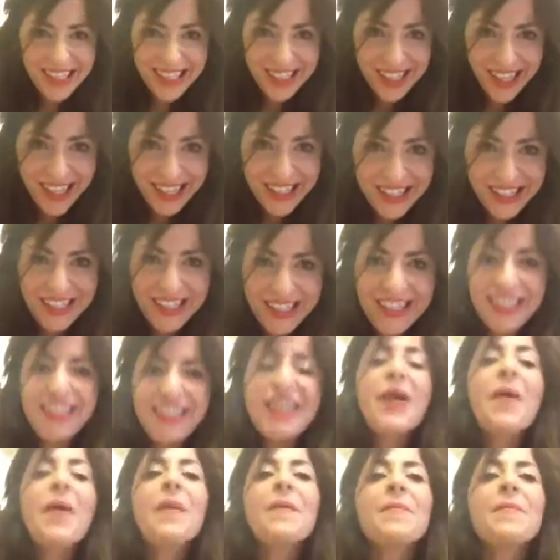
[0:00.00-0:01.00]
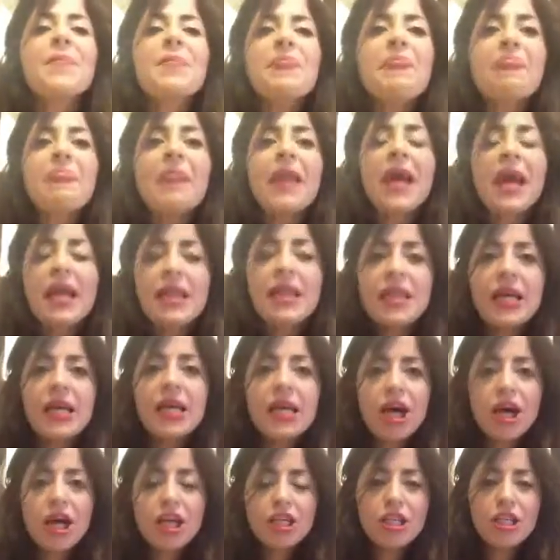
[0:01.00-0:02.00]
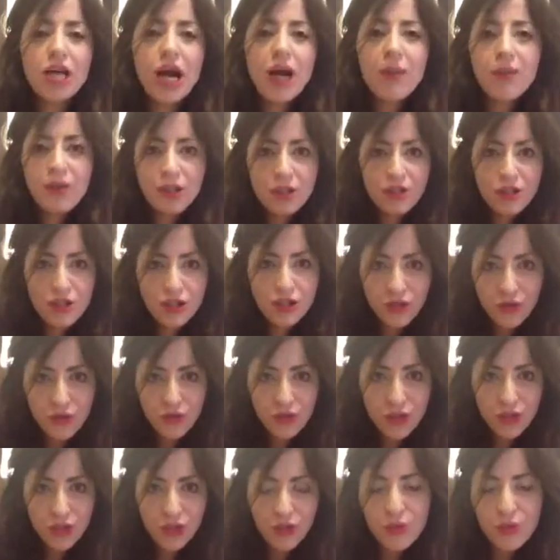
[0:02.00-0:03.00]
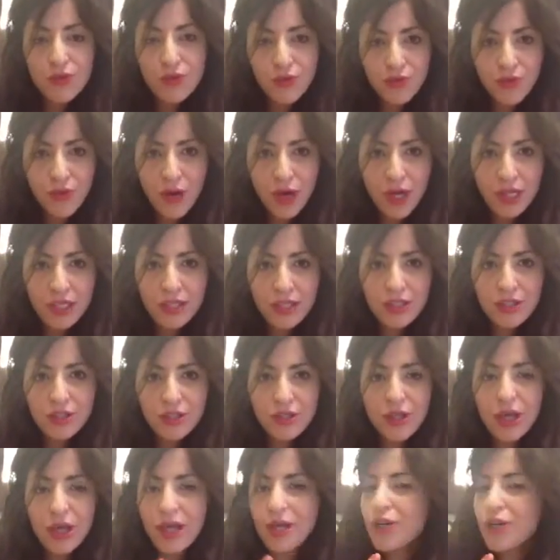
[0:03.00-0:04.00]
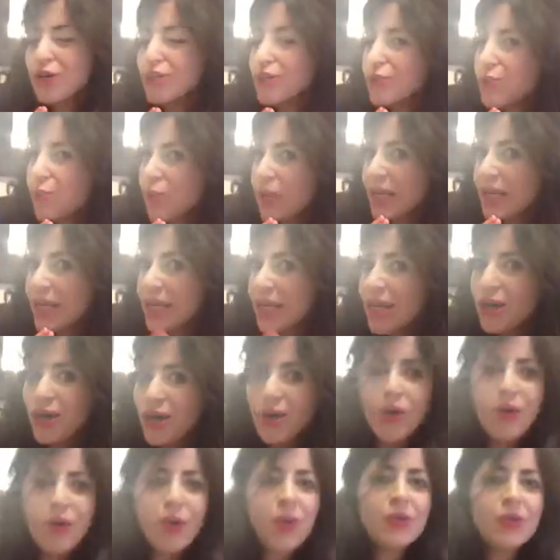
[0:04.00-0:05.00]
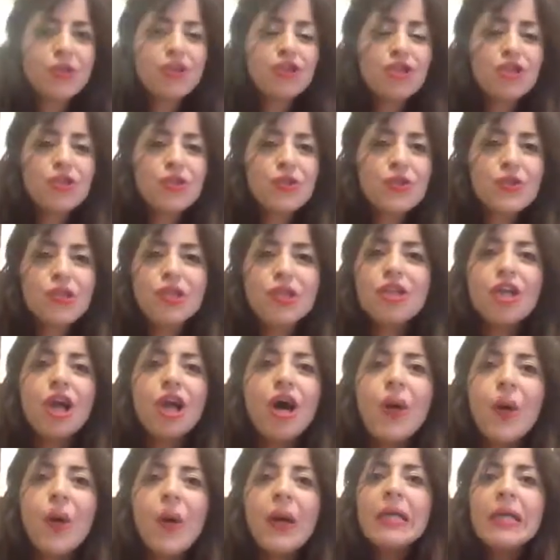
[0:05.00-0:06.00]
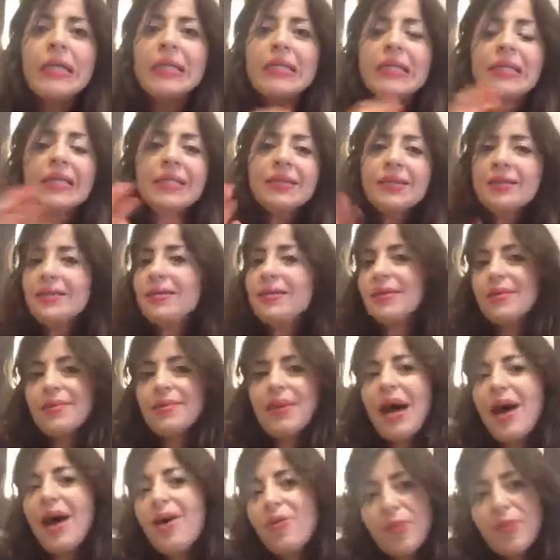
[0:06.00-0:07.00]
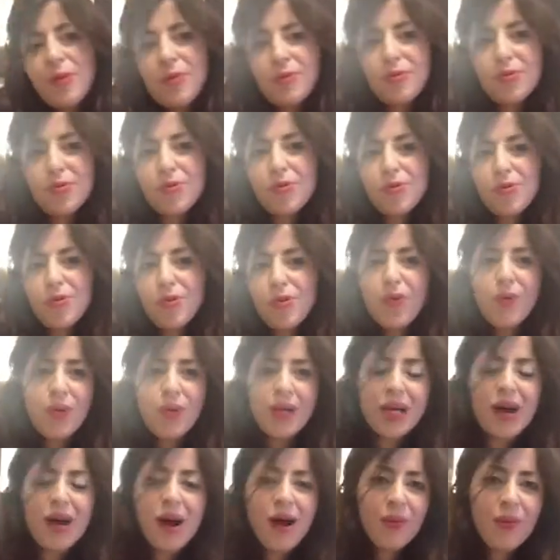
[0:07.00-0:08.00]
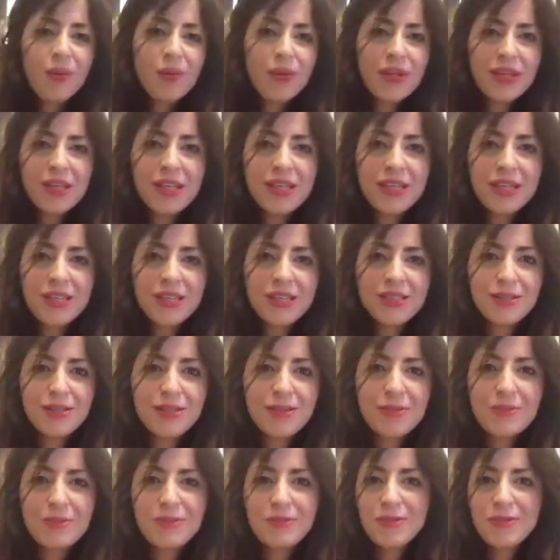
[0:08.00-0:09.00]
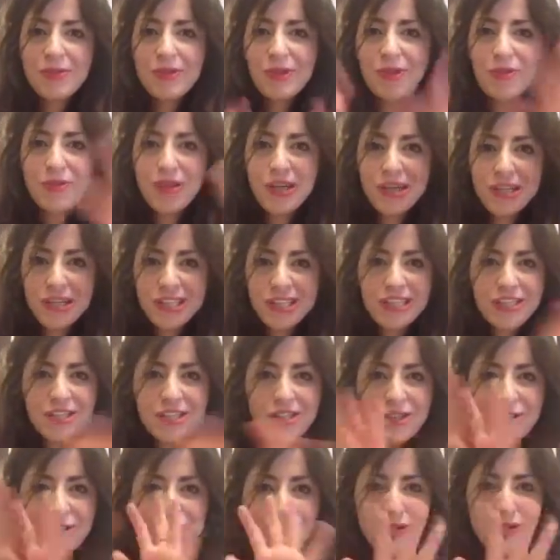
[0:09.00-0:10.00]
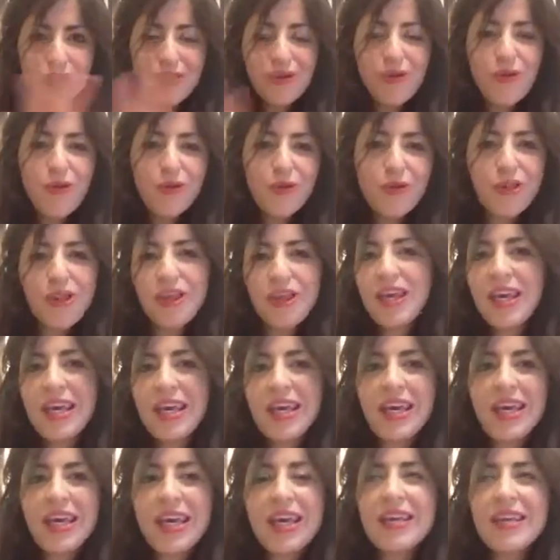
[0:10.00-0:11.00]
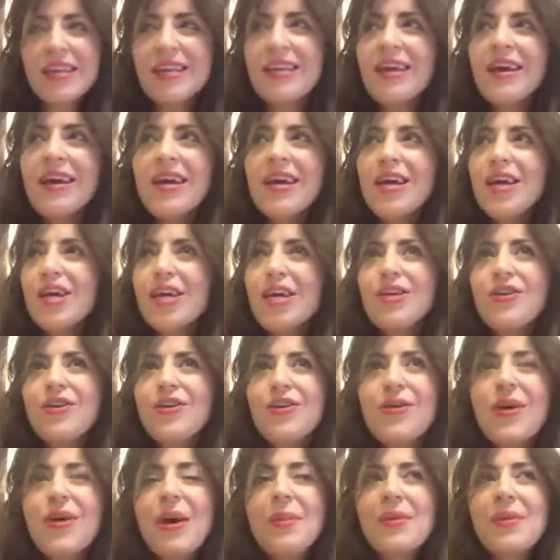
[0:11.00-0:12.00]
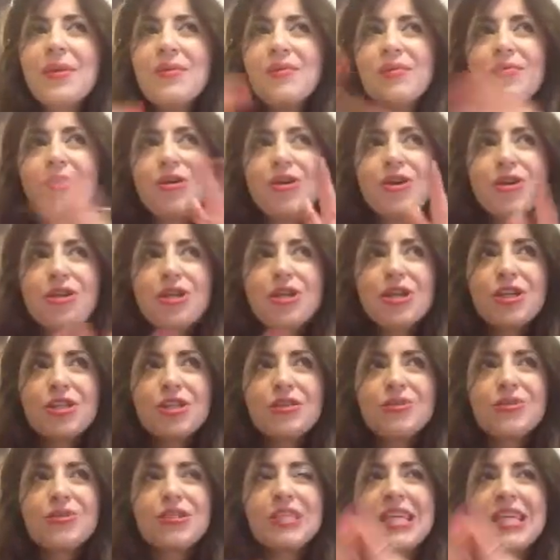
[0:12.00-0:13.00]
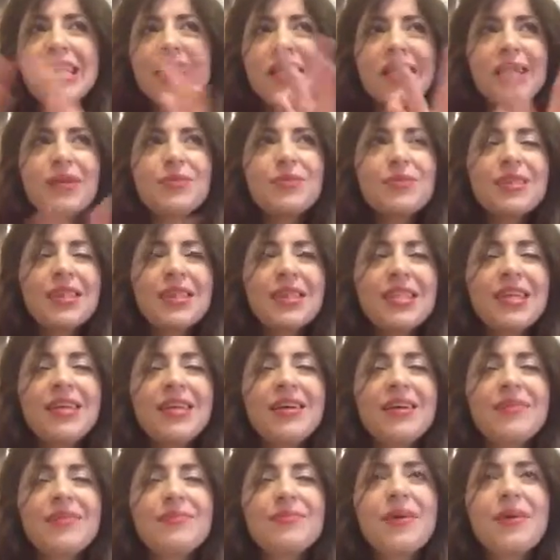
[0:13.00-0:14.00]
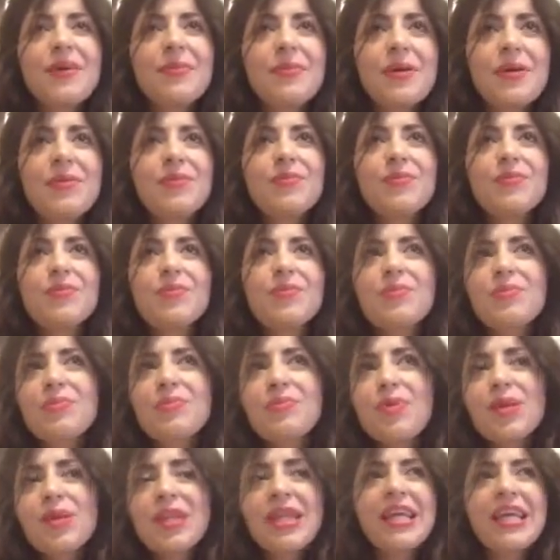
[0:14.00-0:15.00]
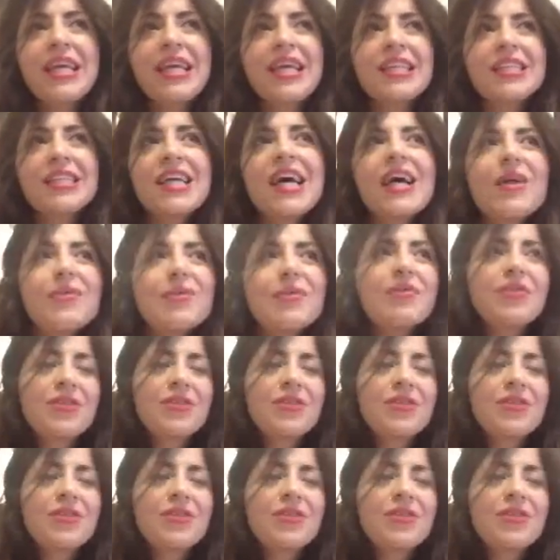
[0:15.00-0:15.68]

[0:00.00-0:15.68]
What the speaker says: That's silly. And then I went to YouTube to find a good video to, how people overcome with this, nursing school and whole thing. And, what are their tips and, what they can tell me,